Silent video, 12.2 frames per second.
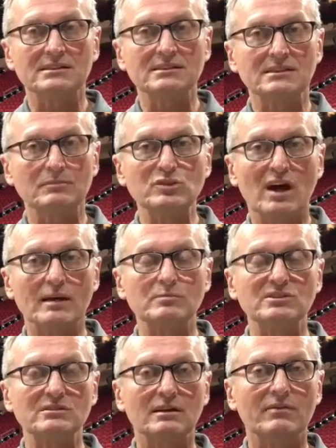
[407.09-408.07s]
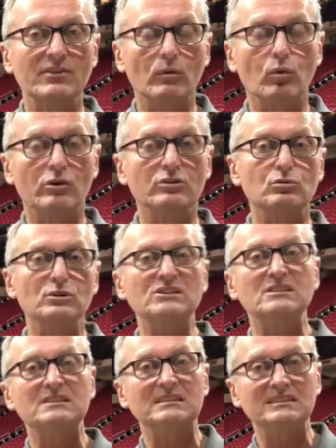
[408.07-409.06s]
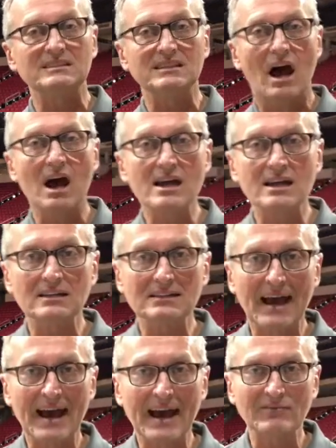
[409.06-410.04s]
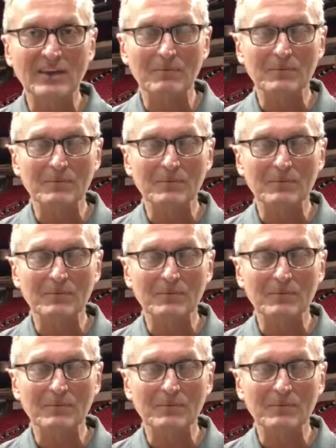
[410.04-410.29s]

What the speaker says: sometimes that weren't originally designed to have that